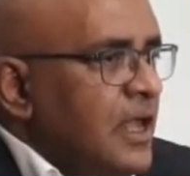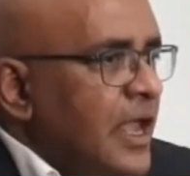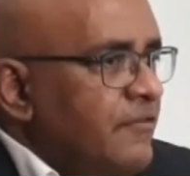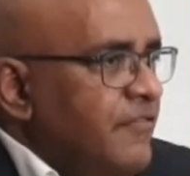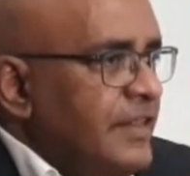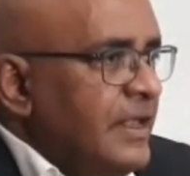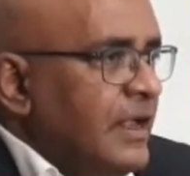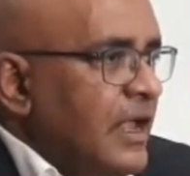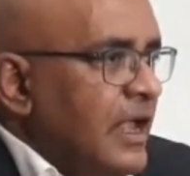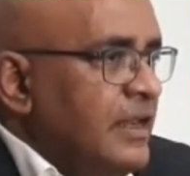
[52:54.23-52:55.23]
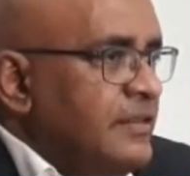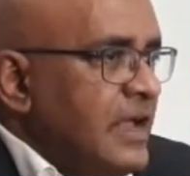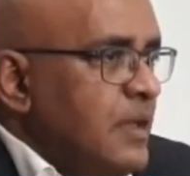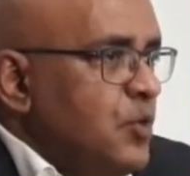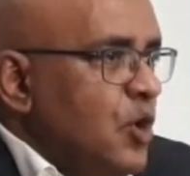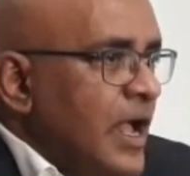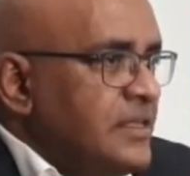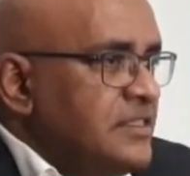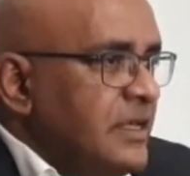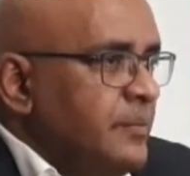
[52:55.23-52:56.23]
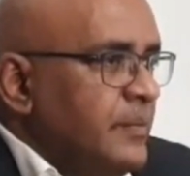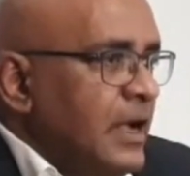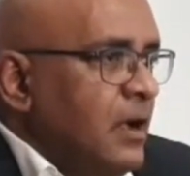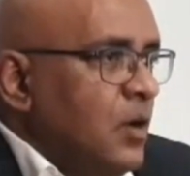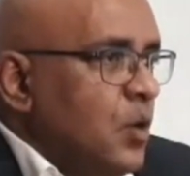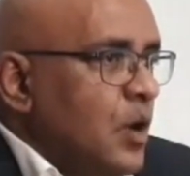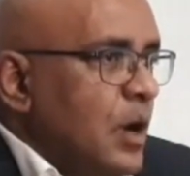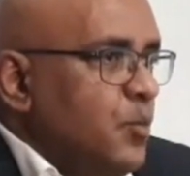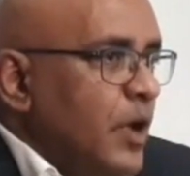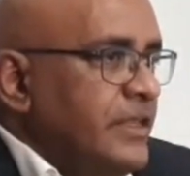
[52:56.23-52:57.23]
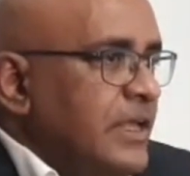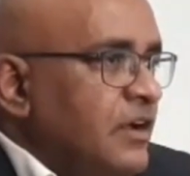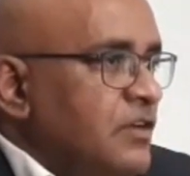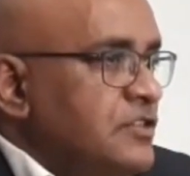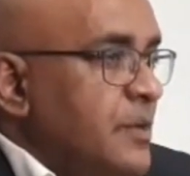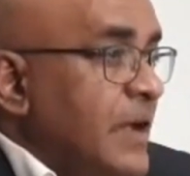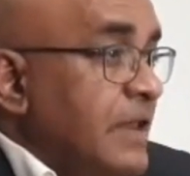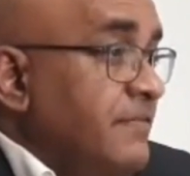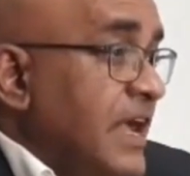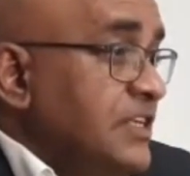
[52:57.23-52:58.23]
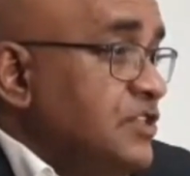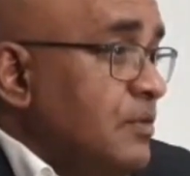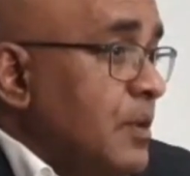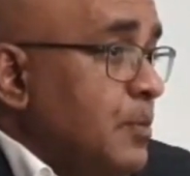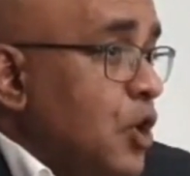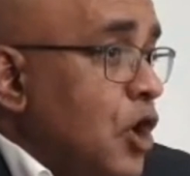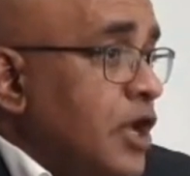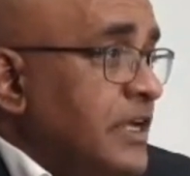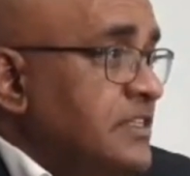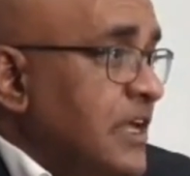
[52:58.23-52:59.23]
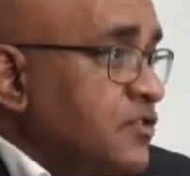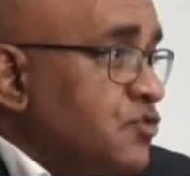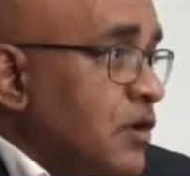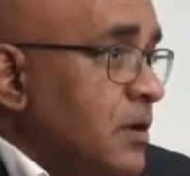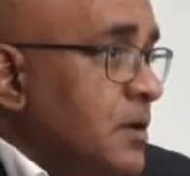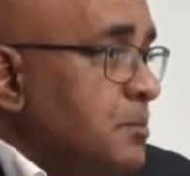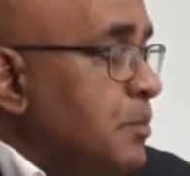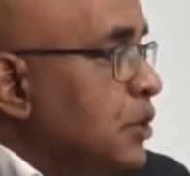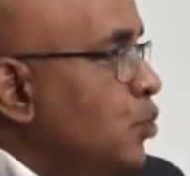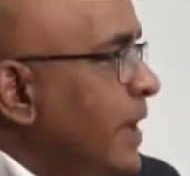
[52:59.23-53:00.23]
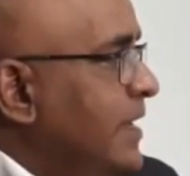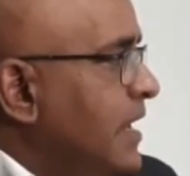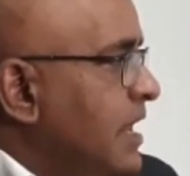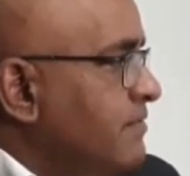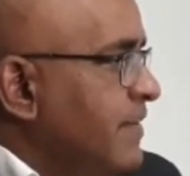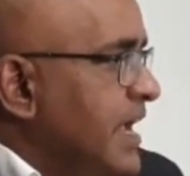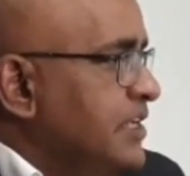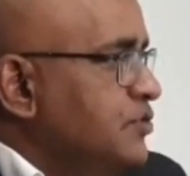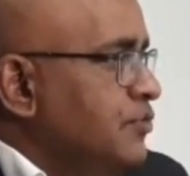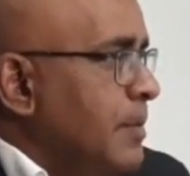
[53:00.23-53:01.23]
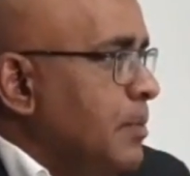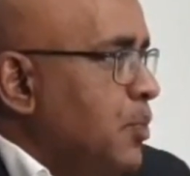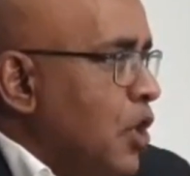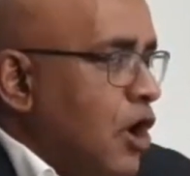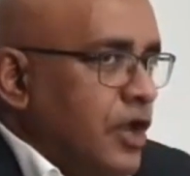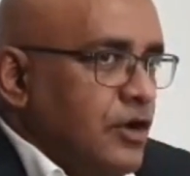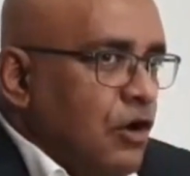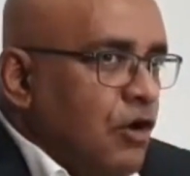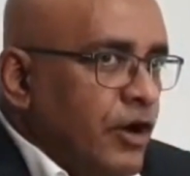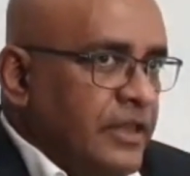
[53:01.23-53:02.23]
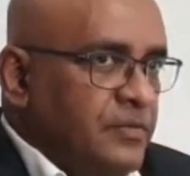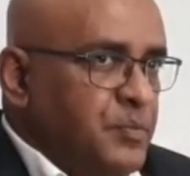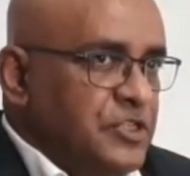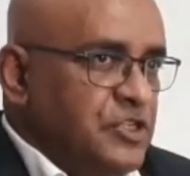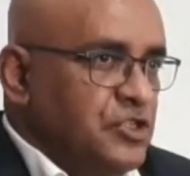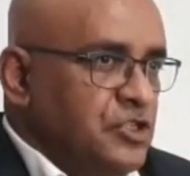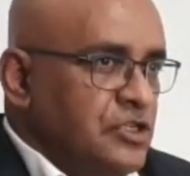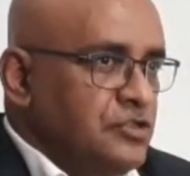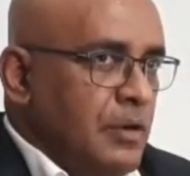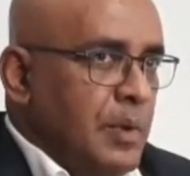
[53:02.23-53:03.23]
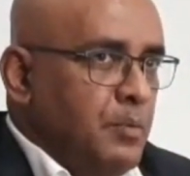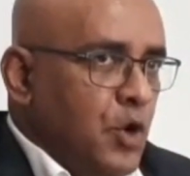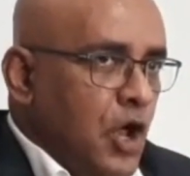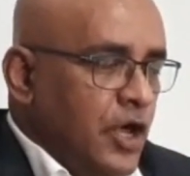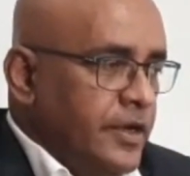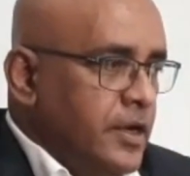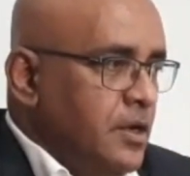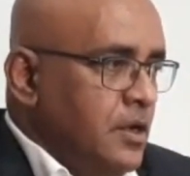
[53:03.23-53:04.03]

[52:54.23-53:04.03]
Everything, anytime you ask him, or I'm waiting on some advice from abroad, etc. But when the advice from abroad or the positions from abroad